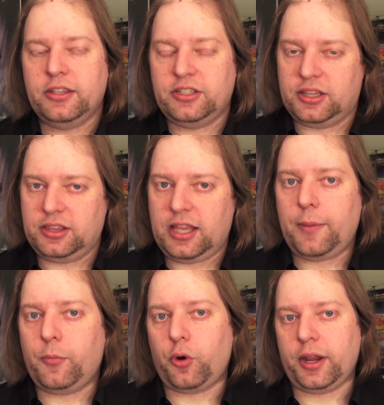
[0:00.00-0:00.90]
There's a
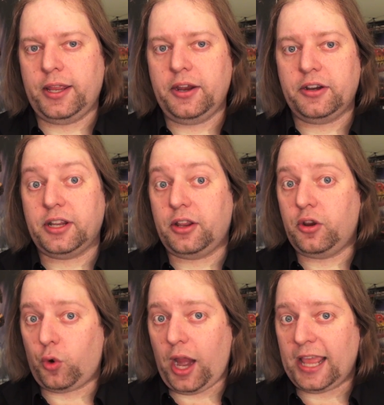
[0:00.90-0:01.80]
lot more here to
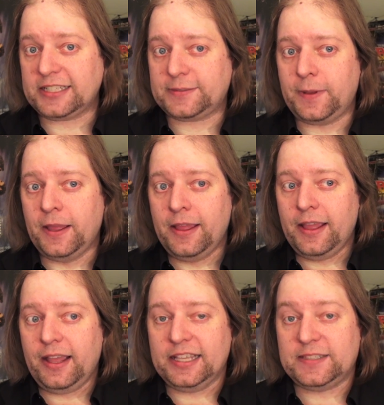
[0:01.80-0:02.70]
grasp,
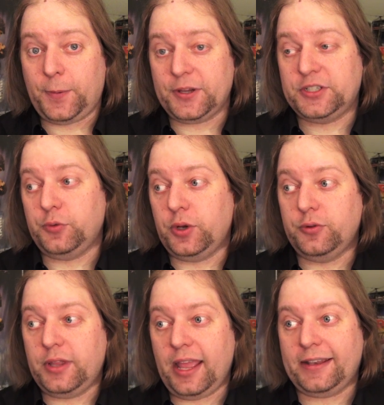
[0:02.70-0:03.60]
especially when
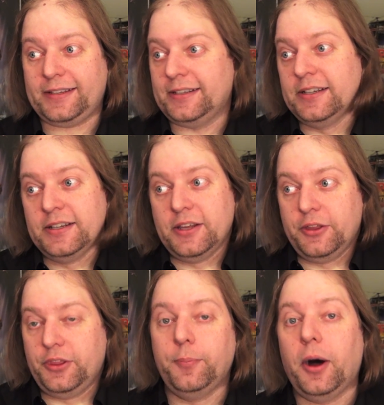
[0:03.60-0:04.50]
you get
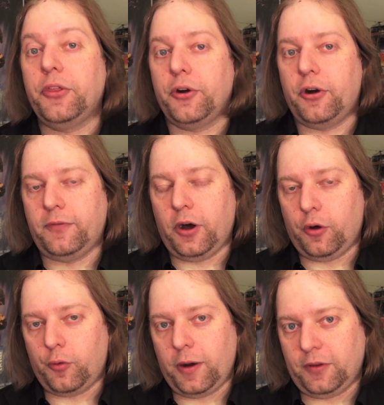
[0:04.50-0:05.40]
the mother of
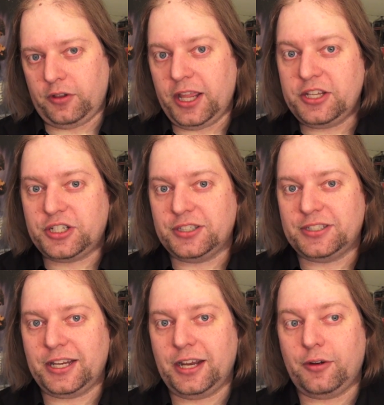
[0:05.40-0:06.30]
all
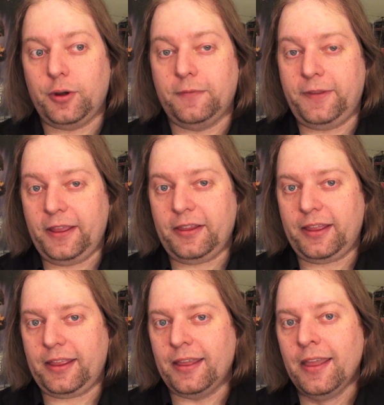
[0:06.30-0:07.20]
revelations here
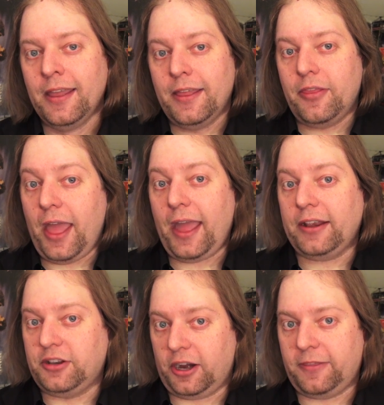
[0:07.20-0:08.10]
revealing
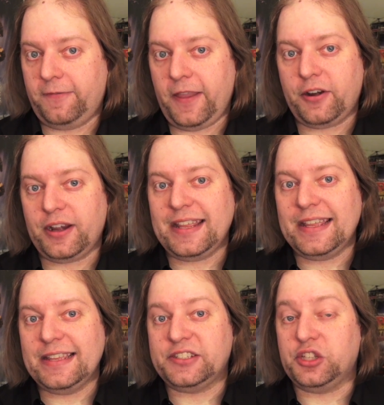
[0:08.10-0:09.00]
that Darth Vader
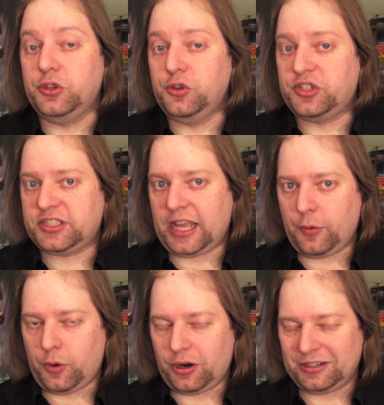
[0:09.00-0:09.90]
is Luke
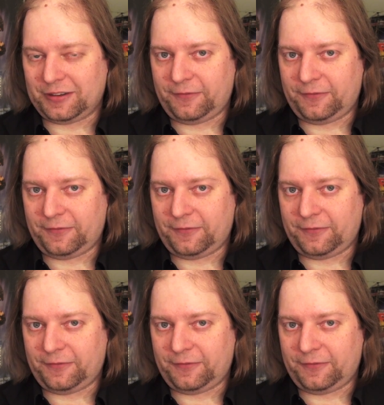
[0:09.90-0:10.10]
Skywalker's